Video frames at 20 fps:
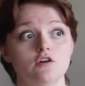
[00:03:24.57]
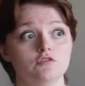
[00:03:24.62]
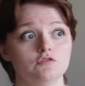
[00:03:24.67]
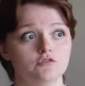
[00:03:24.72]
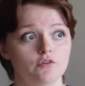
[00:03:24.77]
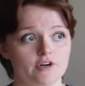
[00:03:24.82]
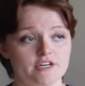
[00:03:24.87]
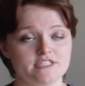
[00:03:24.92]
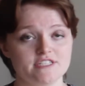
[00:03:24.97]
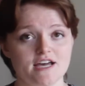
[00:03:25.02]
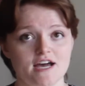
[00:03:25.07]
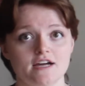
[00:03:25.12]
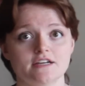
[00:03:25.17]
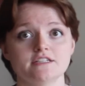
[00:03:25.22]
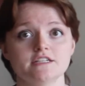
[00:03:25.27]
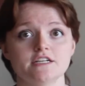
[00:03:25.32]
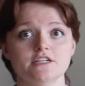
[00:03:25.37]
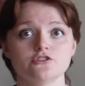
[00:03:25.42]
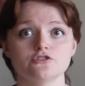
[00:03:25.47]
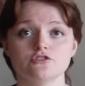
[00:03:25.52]
voice
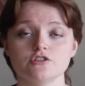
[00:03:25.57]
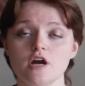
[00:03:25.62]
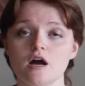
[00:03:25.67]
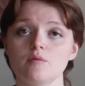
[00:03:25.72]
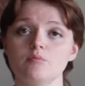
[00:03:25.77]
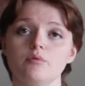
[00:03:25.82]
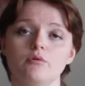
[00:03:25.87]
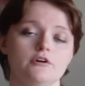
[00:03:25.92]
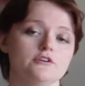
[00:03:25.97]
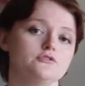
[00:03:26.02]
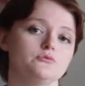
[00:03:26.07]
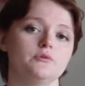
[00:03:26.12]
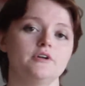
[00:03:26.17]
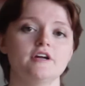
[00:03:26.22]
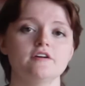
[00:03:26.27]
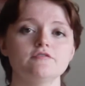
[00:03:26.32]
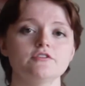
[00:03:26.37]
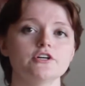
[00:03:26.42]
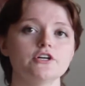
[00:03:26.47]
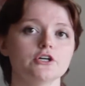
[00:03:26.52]
acting job boards,
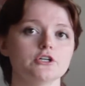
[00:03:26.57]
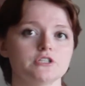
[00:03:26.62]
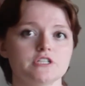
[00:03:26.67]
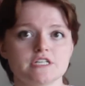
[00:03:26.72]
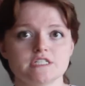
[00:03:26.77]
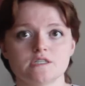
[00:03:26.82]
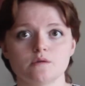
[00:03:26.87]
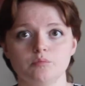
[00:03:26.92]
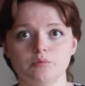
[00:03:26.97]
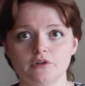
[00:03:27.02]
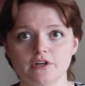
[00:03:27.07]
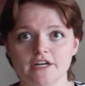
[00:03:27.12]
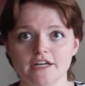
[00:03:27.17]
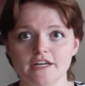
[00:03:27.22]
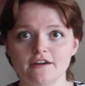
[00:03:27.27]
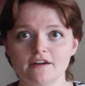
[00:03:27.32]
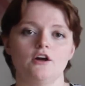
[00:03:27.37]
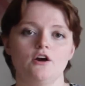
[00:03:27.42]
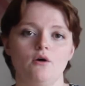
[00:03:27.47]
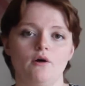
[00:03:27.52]
whatever your
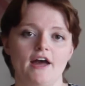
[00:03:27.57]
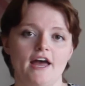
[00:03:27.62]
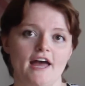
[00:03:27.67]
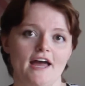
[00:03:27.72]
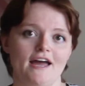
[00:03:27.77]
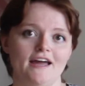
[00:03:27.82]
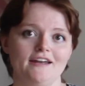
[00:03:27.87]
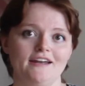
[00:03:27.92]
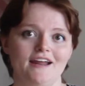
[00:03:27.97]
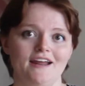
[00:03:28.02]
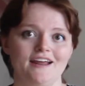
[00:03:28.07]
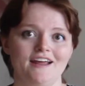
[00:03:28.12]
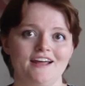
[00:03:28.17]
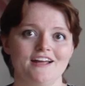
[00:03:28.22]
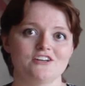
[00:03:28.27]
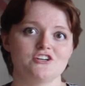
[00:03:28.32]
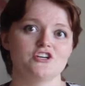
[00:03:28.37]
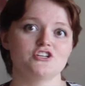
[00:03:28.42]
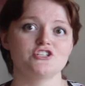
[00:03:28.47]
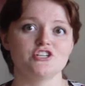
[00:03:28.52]
discipline, go ahead
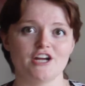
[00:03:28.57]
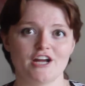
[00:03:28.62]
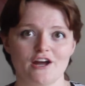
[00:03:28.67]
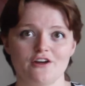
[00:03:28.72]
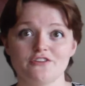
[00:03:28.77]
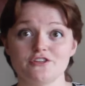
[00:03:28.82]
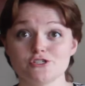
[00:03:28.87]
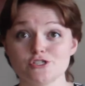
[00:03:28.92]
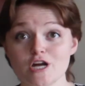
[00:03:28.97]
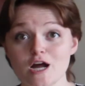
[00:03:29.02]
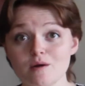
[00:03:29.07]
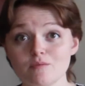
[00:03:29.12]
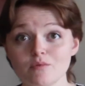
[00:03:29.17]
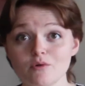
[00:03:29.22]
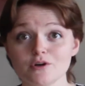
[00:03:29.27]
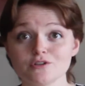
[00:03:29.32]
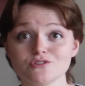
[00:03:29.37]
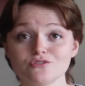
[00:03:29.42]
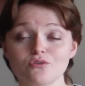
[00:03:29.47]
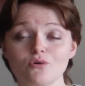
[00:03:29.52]
and check out the job
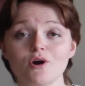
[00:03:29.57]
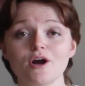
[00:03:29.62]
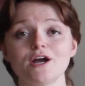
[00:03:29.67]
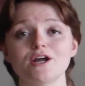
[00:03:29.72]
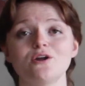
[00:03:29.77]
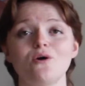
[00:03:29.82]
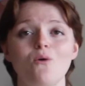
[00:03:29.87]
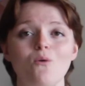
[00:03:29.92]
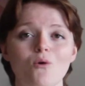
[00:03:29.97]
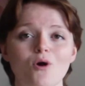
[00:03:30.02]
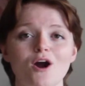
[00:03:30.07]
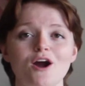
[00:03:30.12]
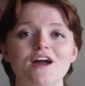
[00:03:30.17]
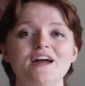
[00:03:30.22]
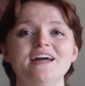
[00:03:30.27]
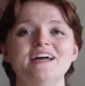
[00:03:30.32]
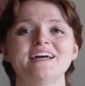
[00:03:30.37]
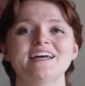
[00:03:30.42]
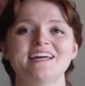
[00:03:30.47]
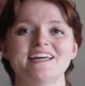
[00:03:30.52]
boards for it, or
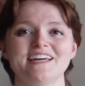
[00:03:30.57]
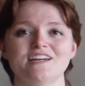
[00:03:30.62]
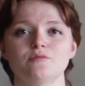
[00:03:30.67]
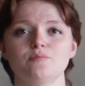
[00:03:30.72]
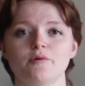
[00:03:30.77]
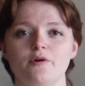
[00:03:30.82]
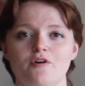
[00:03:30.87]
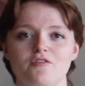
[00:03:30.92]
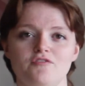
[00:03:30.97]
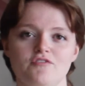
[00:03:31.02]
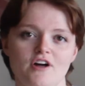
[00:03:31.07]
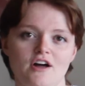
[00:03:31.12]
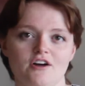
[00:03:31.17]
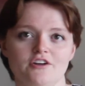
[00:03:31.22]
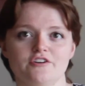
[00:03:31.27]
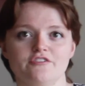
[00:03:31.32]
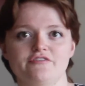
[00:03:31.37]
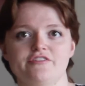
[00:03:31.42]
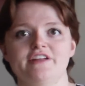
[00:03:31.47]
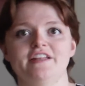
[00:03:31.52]
get a profile
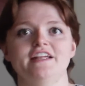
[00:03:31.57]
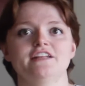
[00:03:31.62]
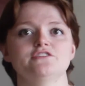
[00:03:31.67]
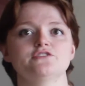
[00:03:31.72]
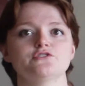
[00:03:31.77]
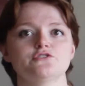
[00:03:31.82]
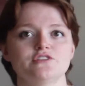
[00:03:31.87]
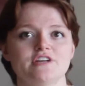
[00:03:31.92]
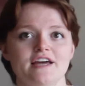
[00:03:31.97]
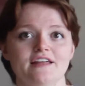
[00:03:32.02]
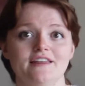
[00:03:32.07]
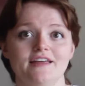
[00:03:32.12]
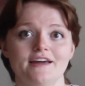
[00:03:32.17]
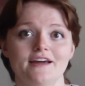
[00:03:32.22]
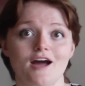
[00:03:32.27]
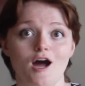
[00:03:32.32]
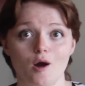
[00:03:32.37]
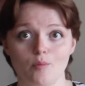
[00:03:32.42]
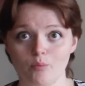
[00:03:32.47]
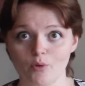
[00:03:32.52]
on a freelancer site like
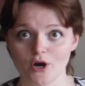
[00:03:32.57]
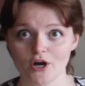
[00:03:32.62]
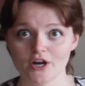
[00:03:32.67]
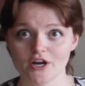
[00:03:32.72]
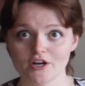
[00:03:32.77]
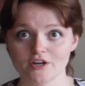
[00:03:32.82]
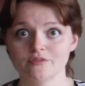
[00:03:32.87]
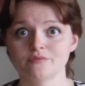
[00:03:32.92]
Upwork.